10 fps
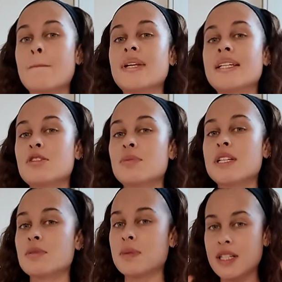please,
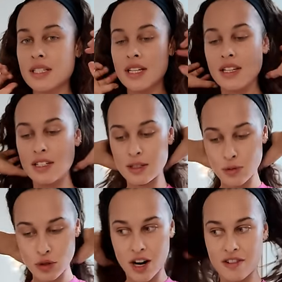please, please hit the
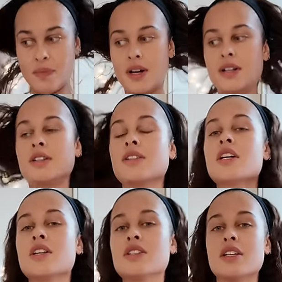subscribe button
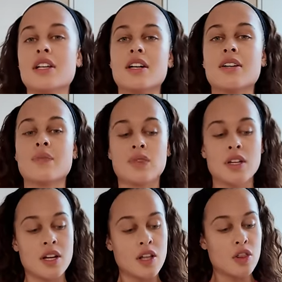so that
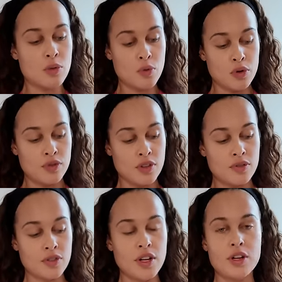the more of you
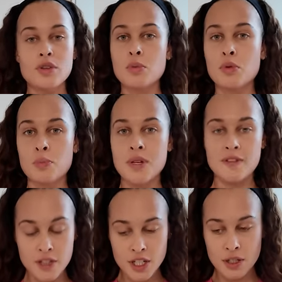that follow, the more
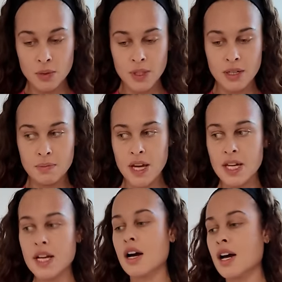videos we can make.